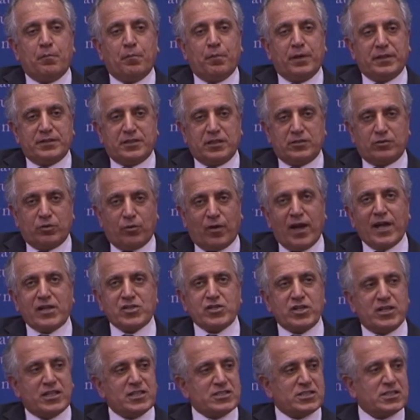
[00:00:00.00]
But the
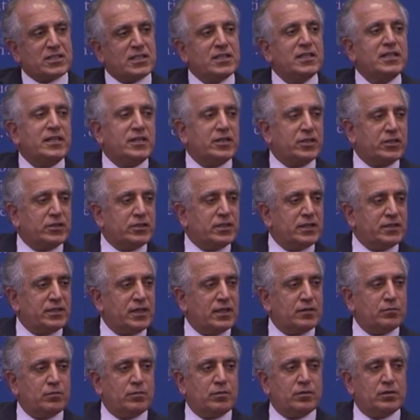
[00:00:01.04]
direction is clear
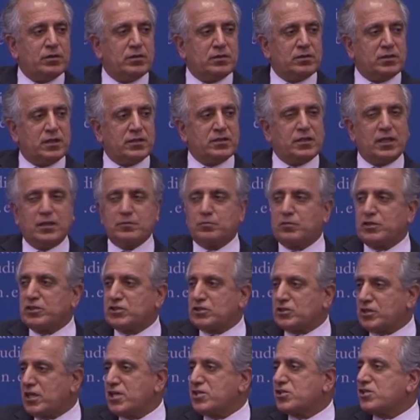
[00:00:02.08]
that the
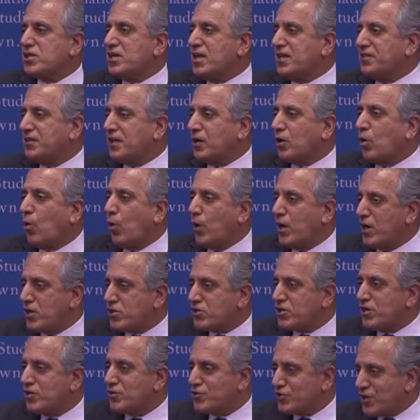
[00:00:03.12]
administration and the
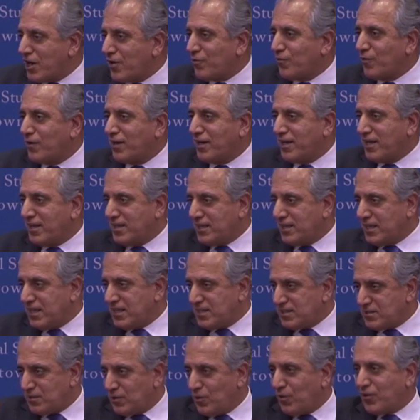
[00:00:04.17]
coalition generally
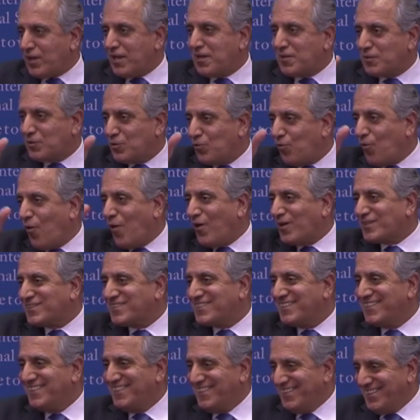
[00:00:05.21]
is looking towards
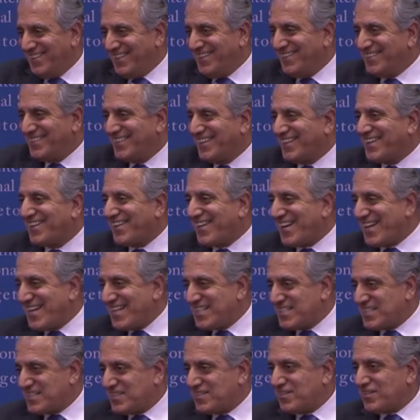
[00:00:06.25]

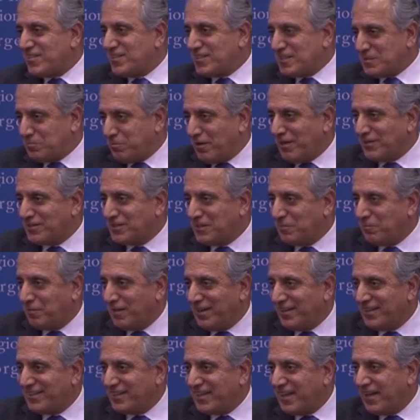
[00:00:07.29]
decreased
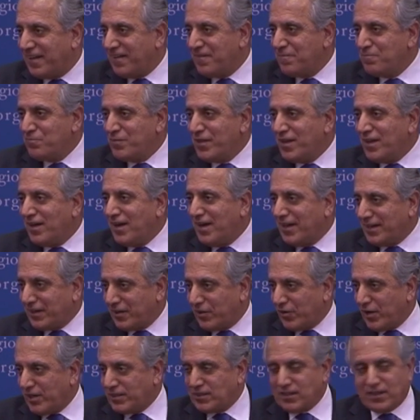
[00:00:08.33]
responsibility and
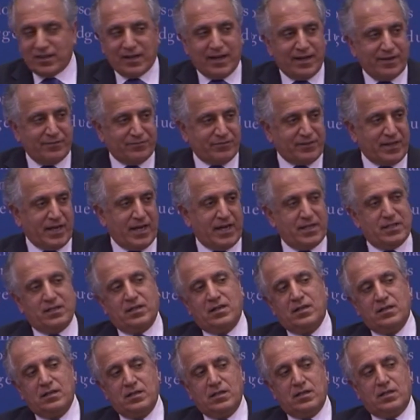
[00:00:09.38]
greater Afghan
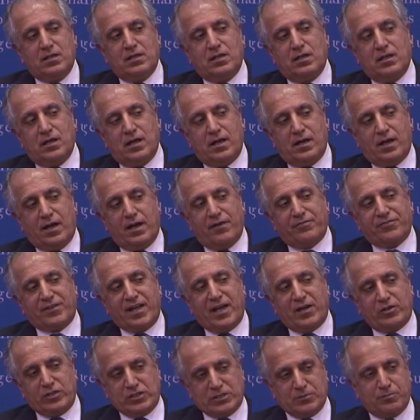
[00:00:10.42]

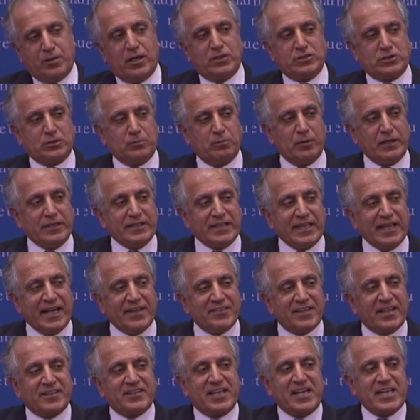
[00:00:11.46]
responsibility,
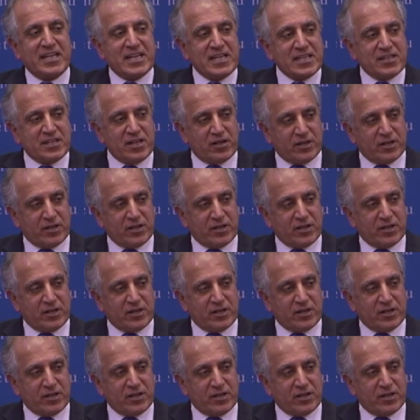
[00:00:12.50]
and that the need